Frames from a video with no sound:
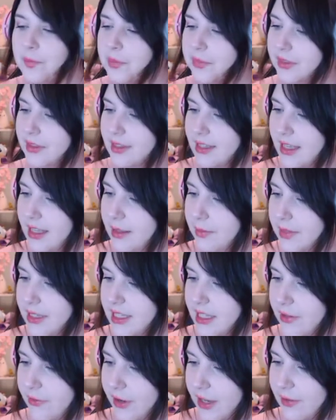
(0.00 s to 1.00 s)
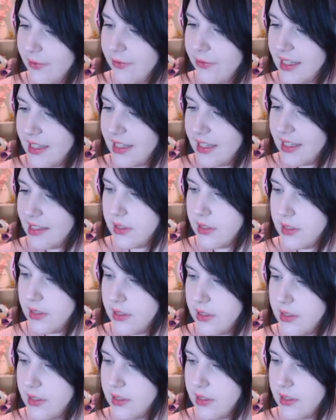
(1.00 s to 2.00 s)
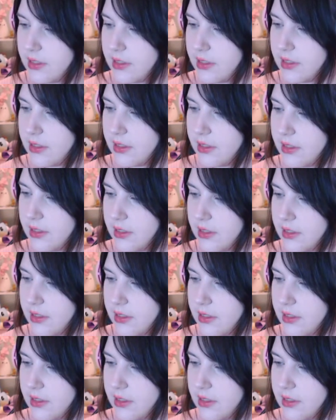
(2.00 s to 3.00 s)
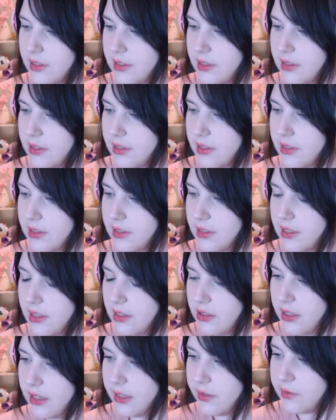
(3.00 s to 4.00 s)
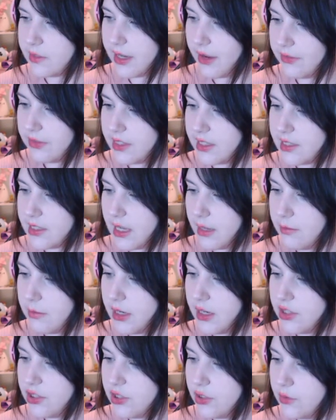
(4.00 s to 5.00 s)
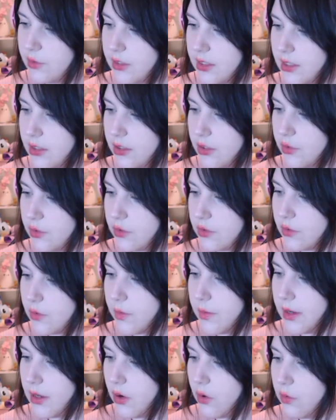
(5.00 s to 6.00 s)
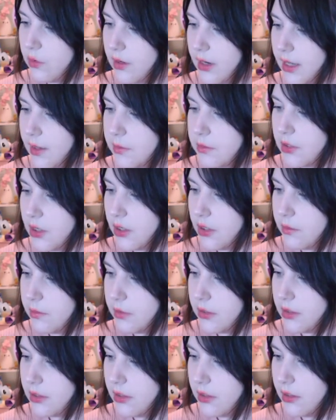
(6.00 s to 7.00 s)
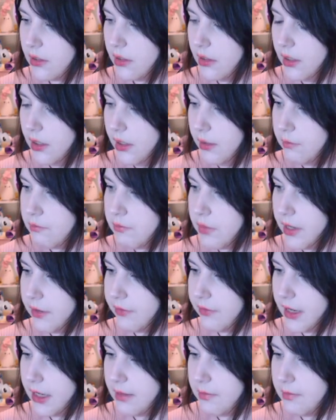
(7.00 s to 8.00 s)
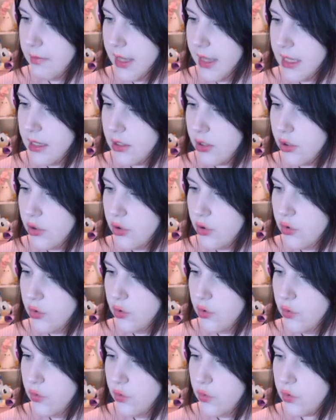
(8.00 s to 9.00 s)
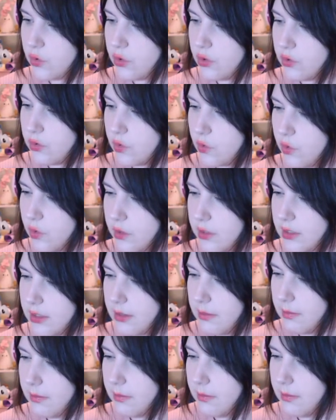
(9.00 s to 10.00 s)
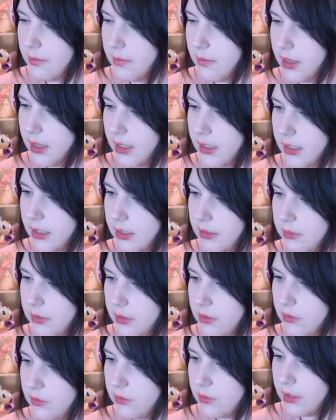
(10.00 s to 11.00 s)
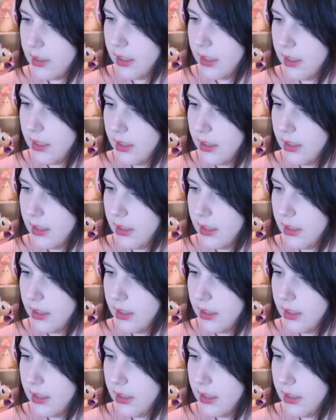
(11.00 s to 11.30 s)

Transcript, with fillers: So let me see if I can fix the display capture real quick. I might not be able to because it looked like it was having the same issue as it used to on my old laptop. But if I make a new source, it might be okay.